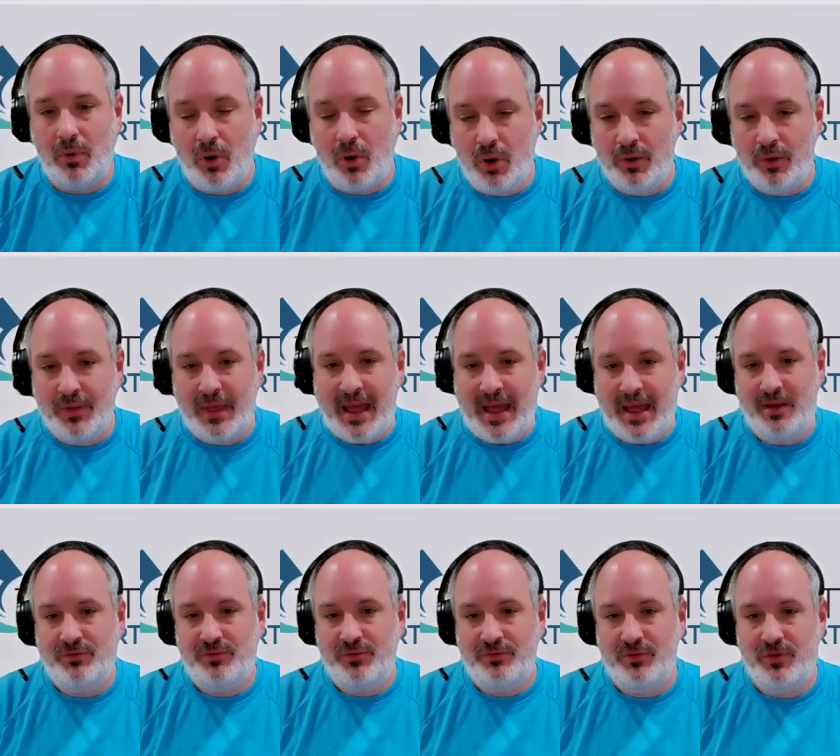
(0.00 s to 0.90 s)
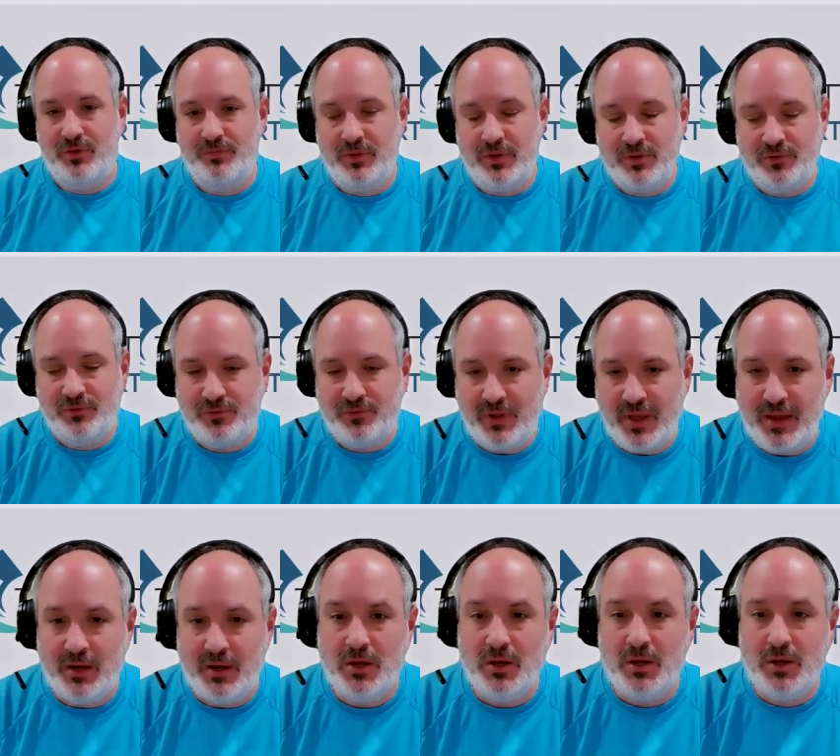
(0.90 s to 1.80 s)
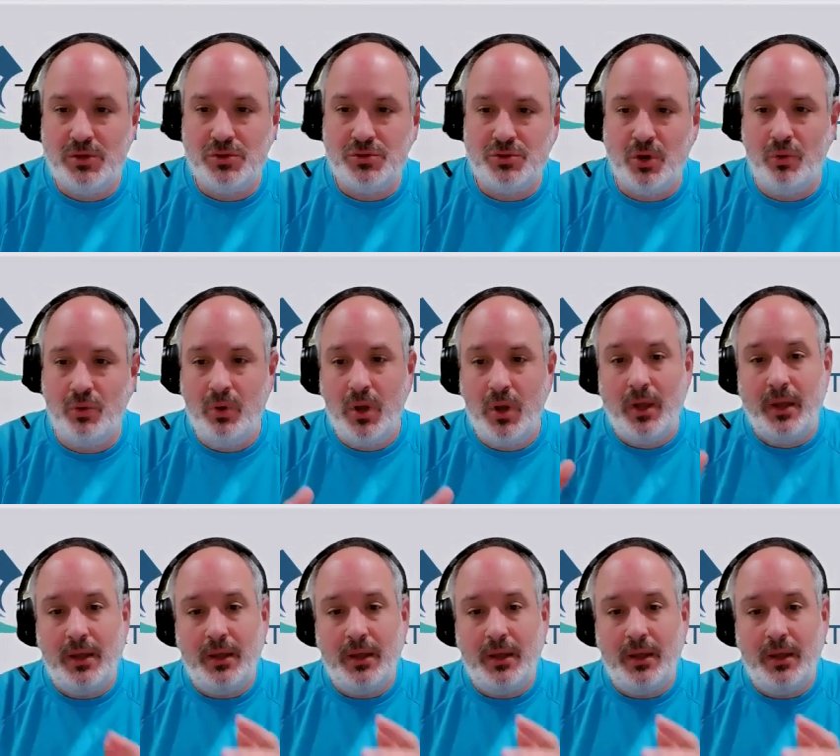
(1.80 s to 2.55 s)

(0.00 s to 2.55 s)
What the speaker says: on the assets of the estate. So